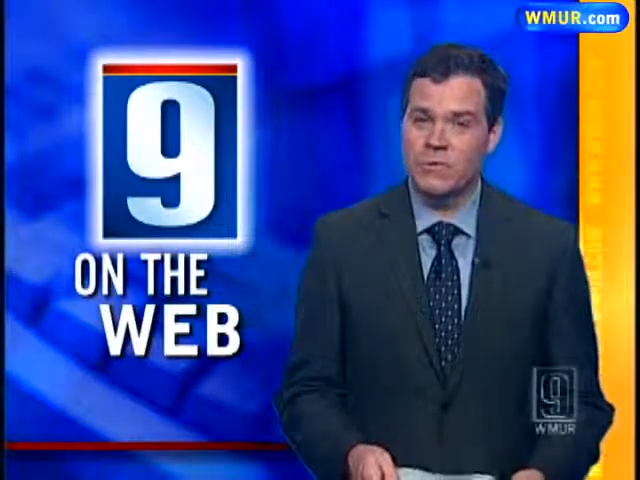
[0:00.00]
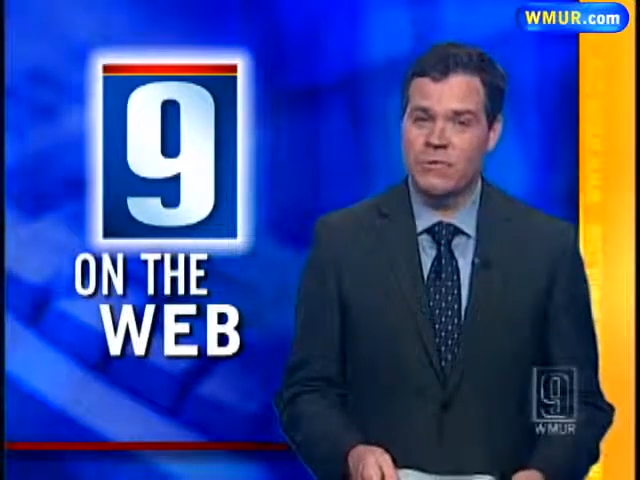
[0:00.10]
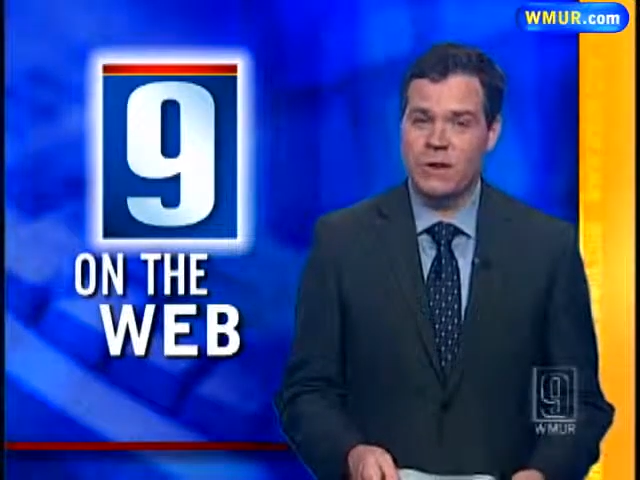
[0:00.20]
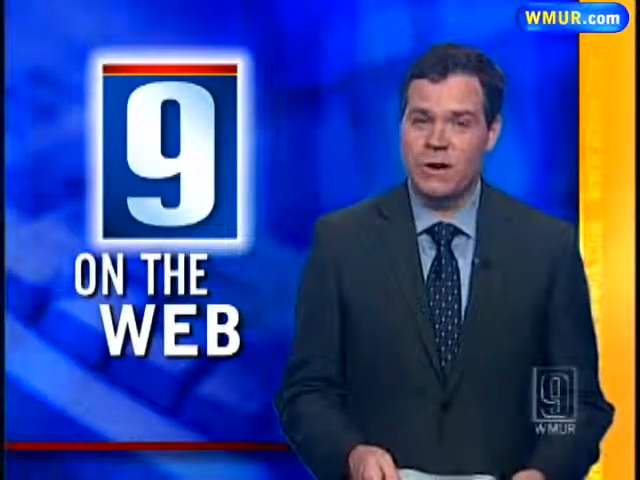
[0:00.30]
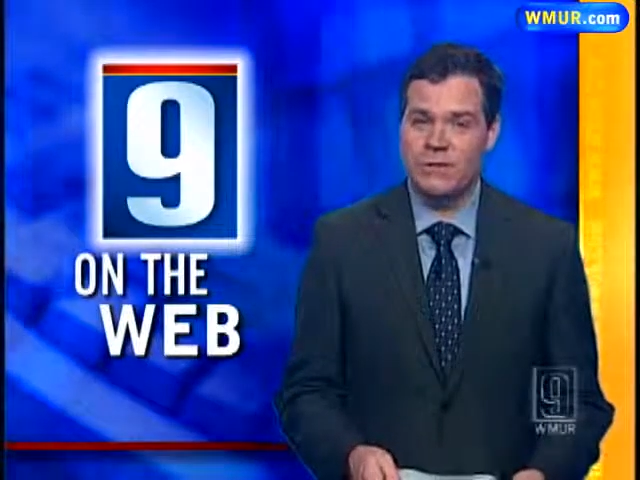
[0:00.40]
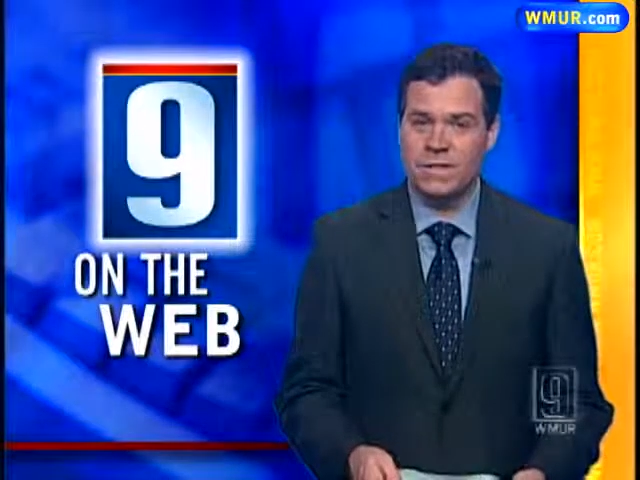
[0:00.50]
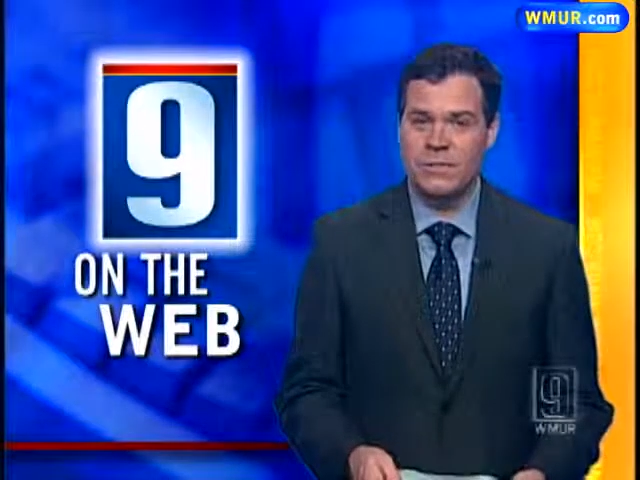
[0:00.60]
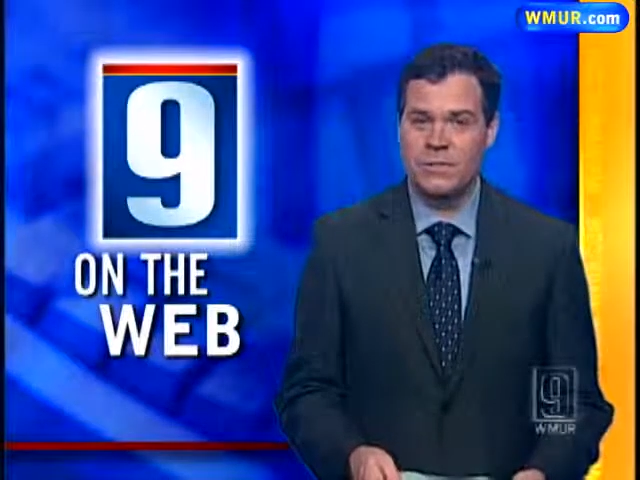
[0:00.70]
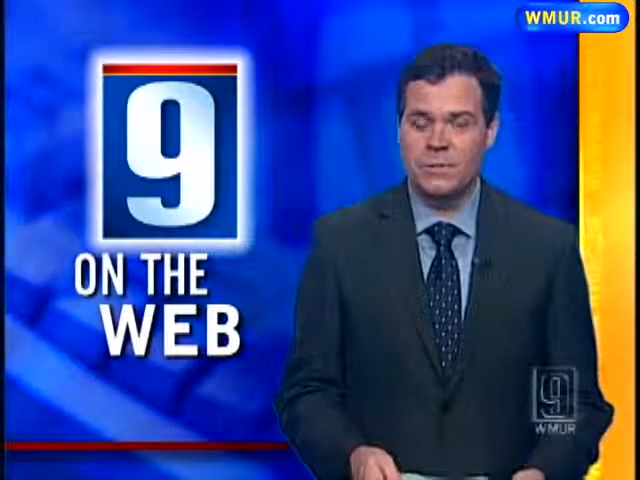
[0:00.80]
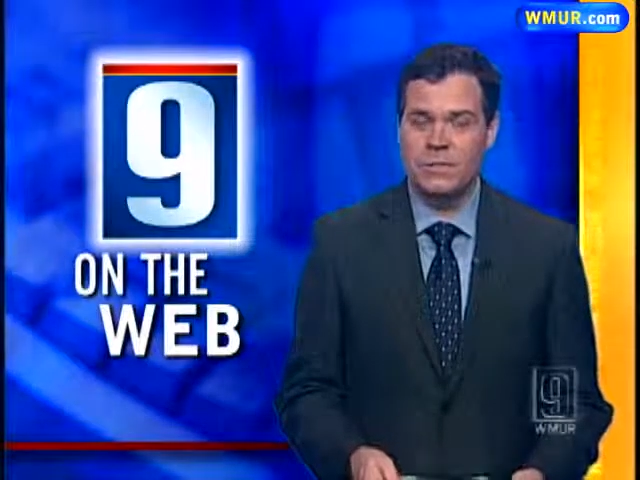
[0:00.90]
charge
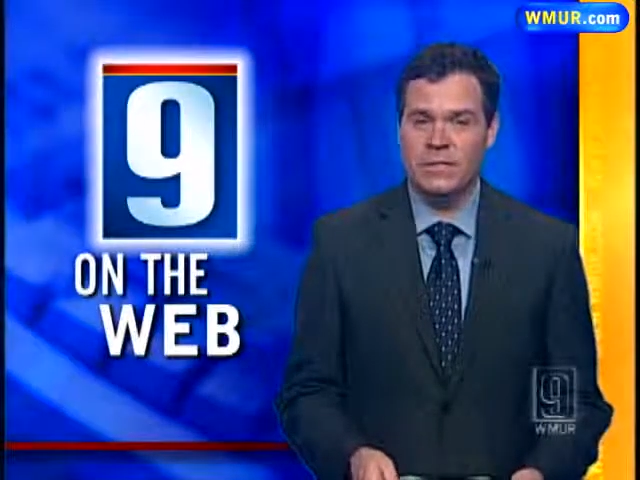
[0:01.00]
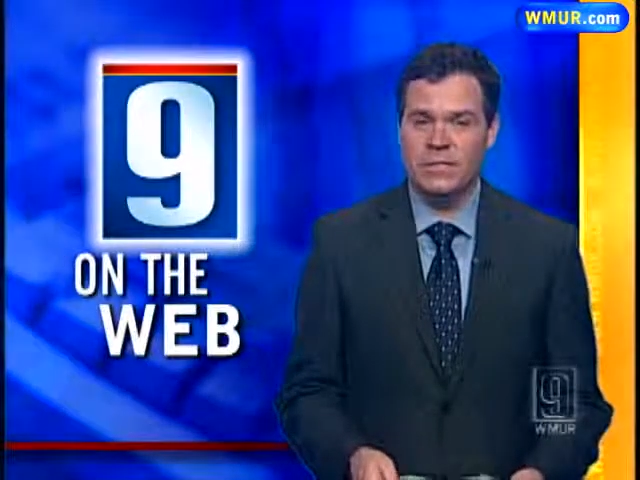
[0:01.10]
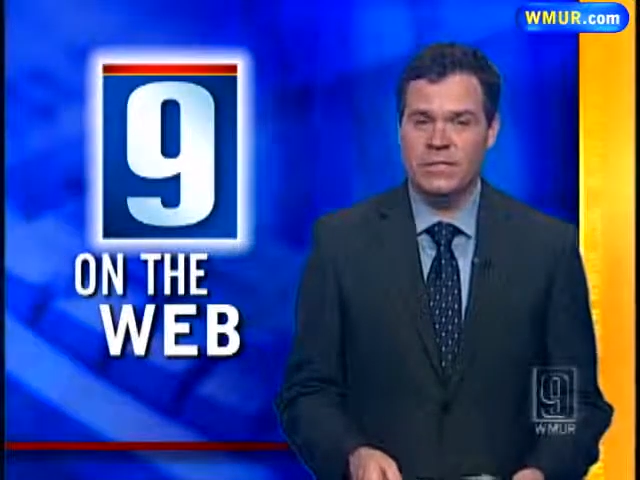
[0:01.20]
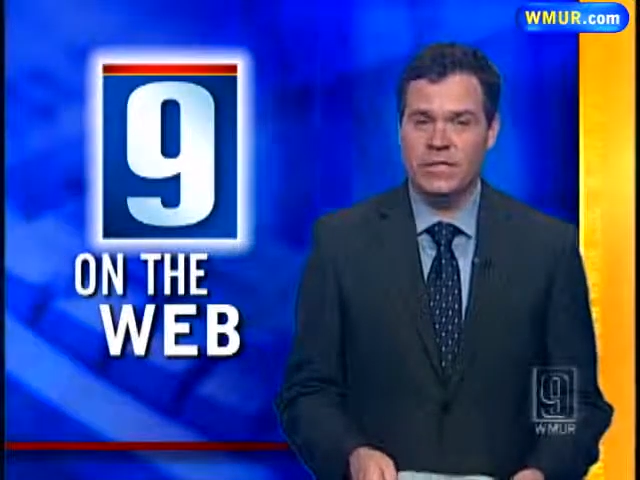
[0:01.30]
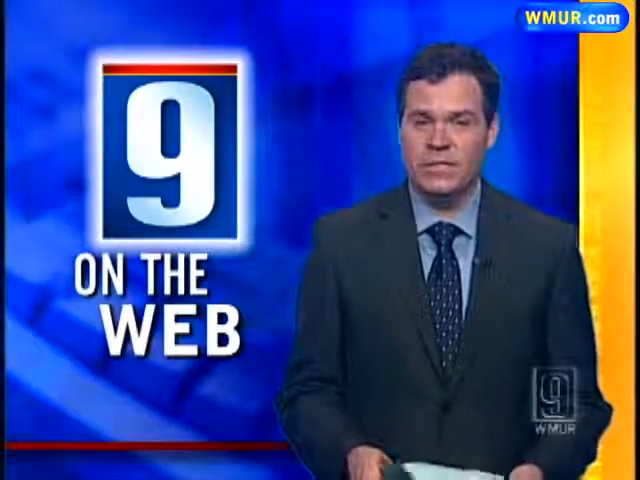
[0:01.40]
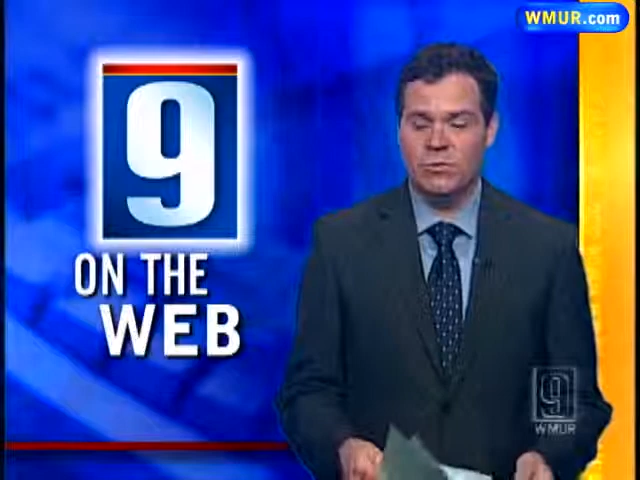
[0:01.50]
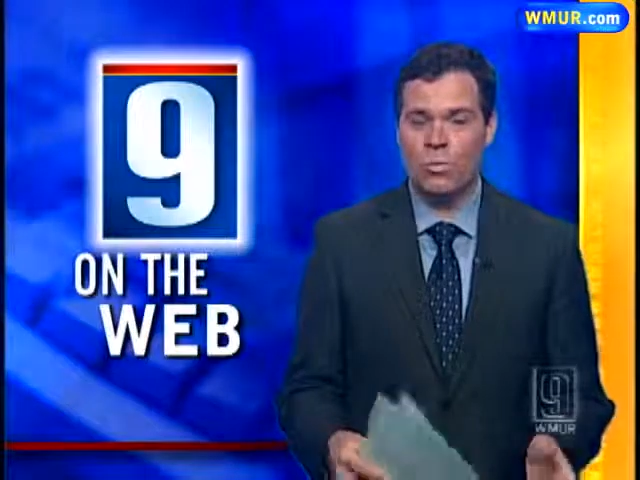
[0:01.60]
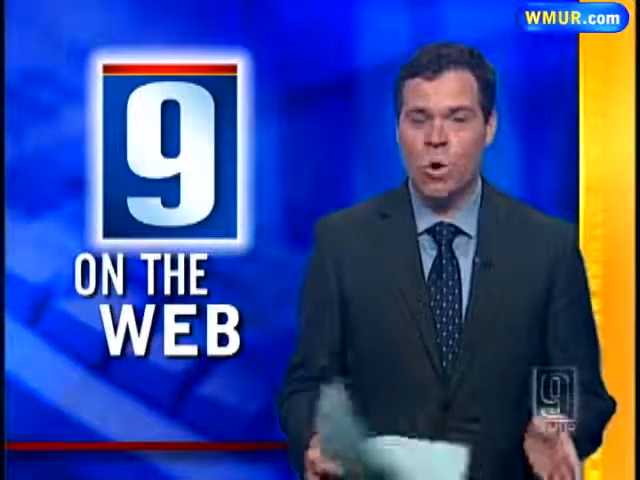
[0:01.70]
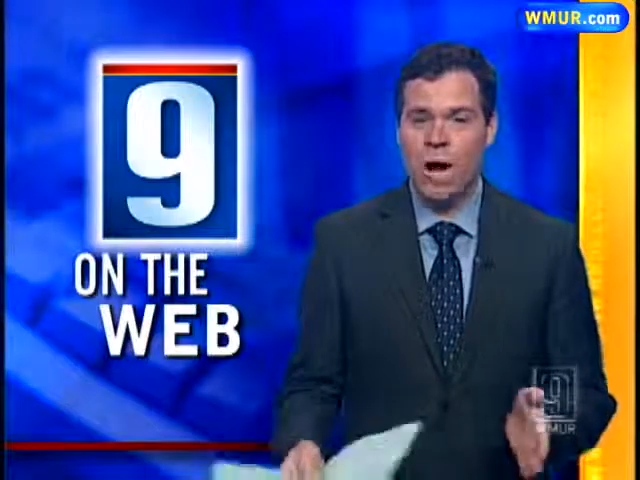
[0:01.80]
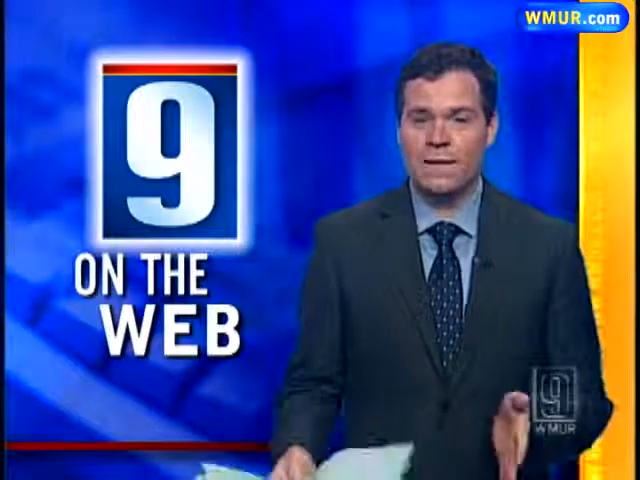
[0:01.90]
after police say she
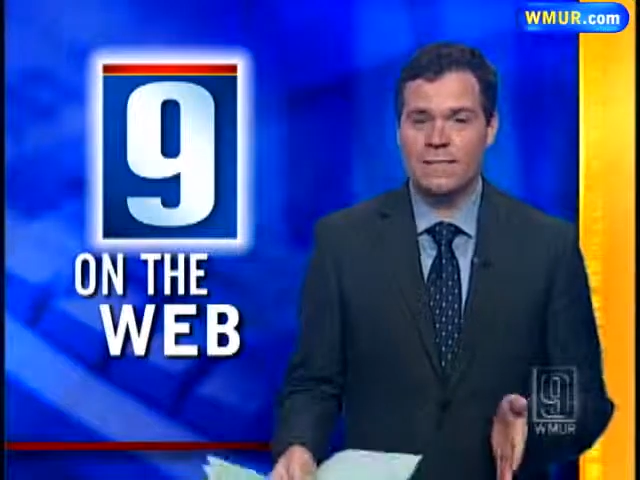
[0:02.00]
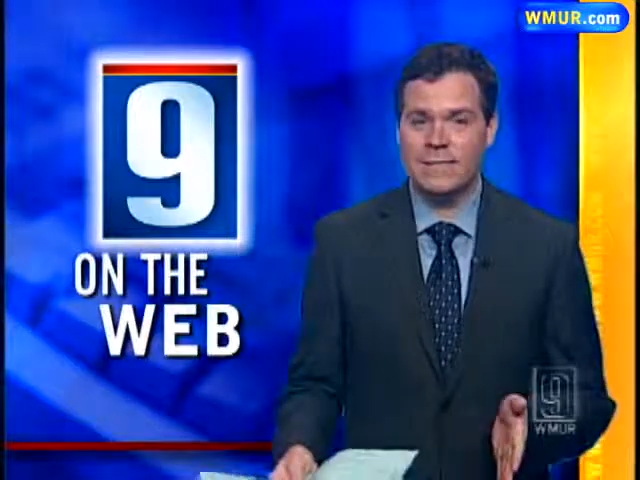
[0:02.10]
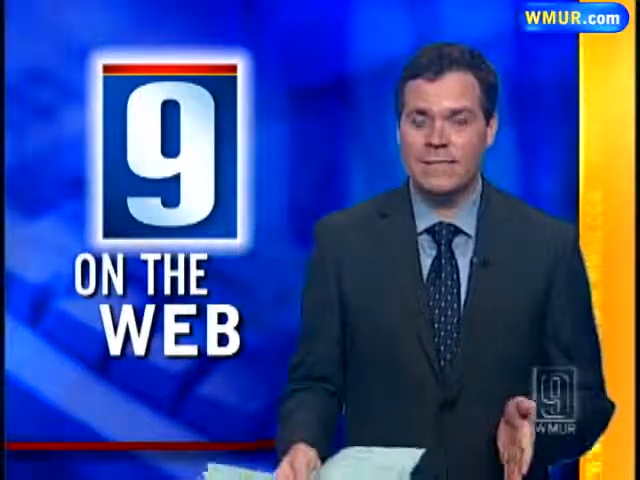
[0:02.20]
walked